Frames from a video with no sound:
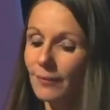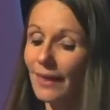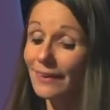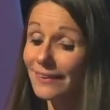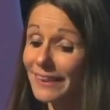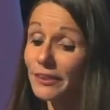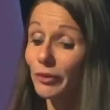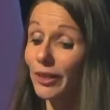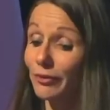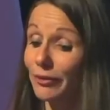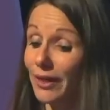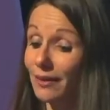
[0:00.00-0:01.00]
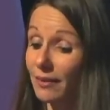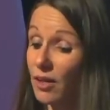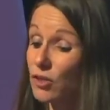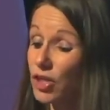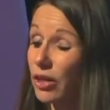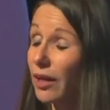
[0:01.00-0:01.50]
Dear graduate,
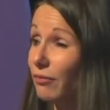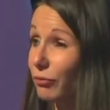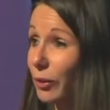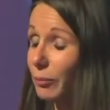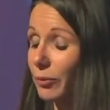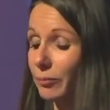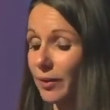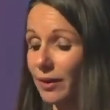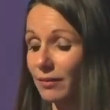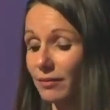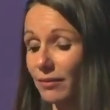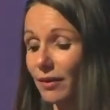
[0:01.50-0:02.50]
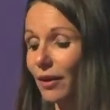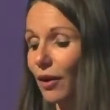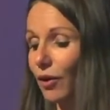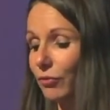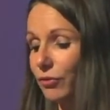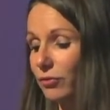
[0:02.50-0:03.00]
enjoy every moment
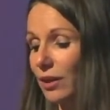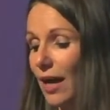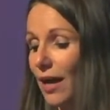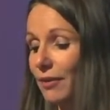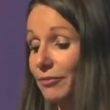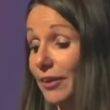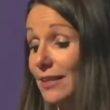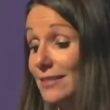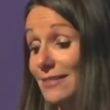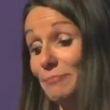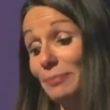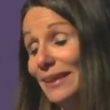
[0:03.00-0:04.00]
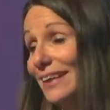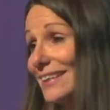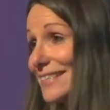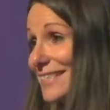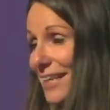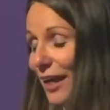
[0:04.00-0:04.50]
of your life and
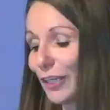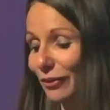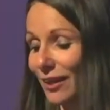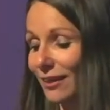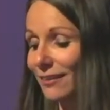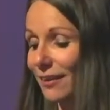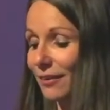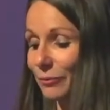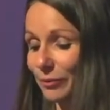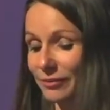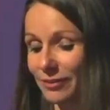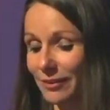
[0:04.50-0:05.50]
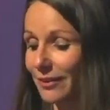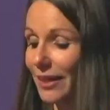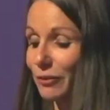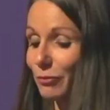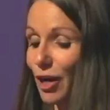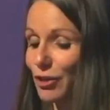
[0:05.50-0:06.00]
please stay connected with La
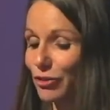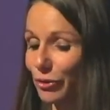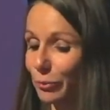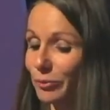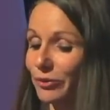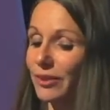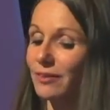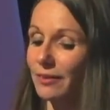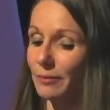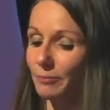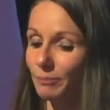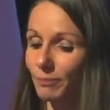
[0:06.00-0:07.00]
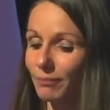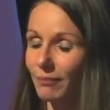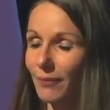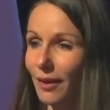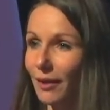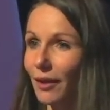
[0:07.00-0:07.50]
Roche community.
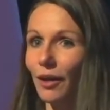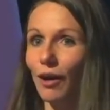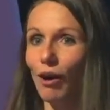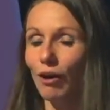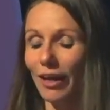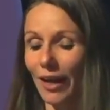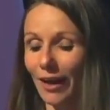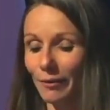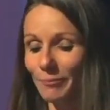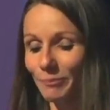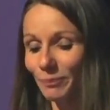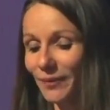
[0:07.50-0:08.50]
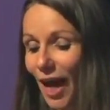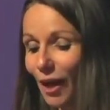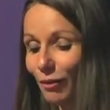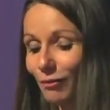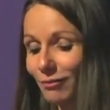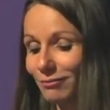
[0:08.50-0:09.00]
Okay,
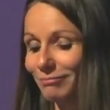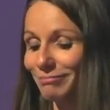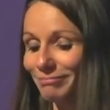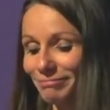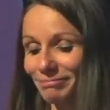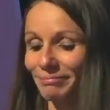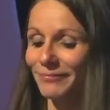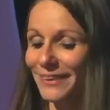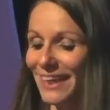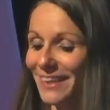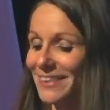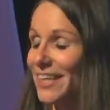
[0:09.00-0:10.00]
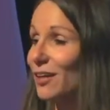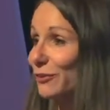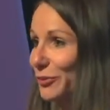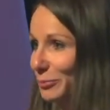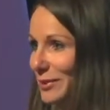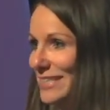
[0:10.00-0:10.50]
now get down
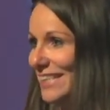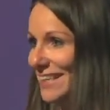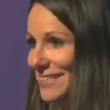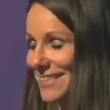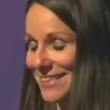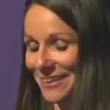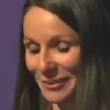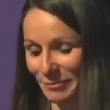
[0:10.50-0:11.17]
to business.